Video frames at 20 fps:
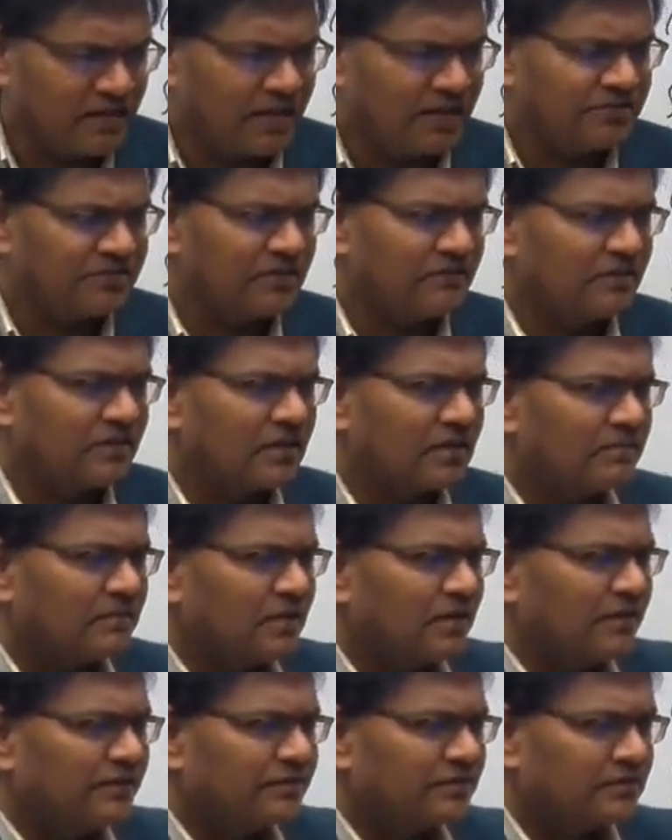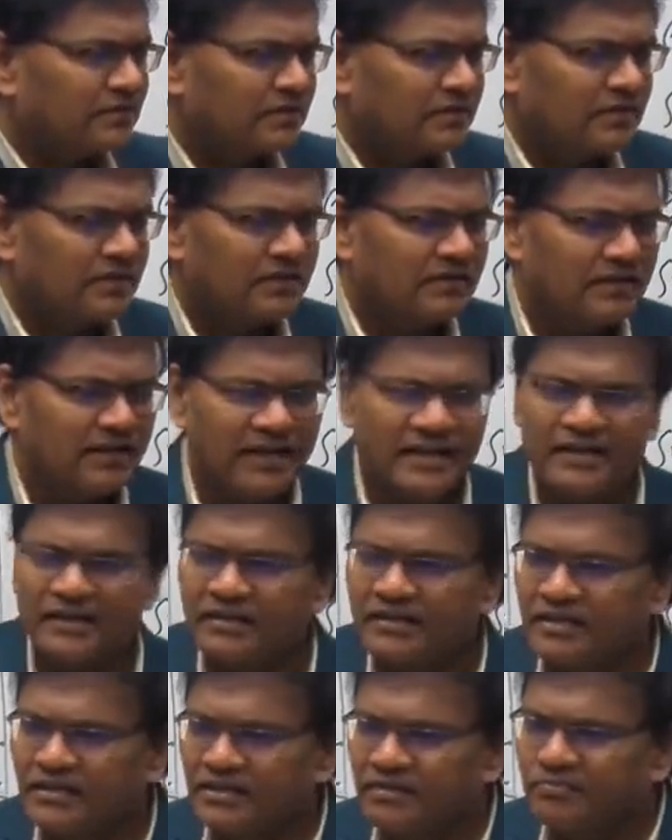Traditional water bodies
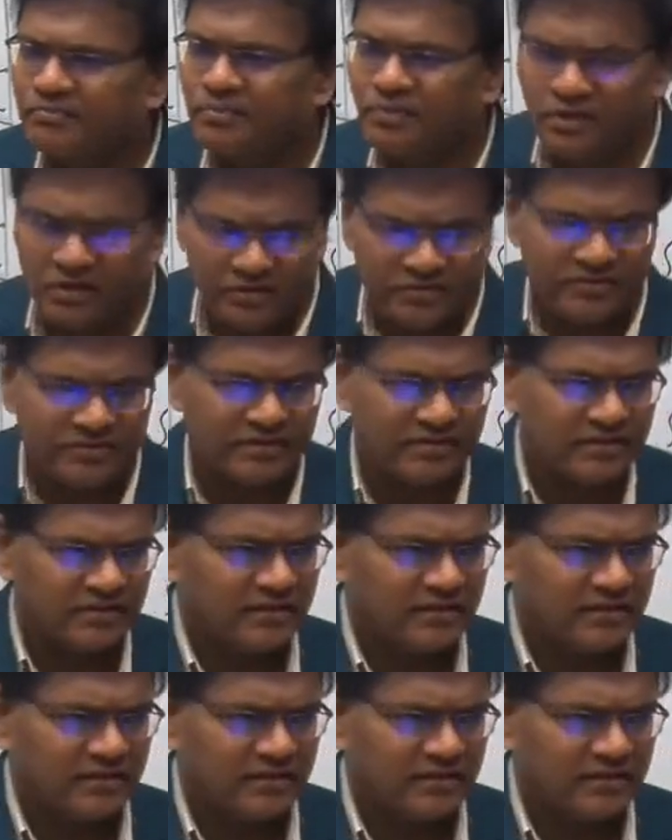like ponds,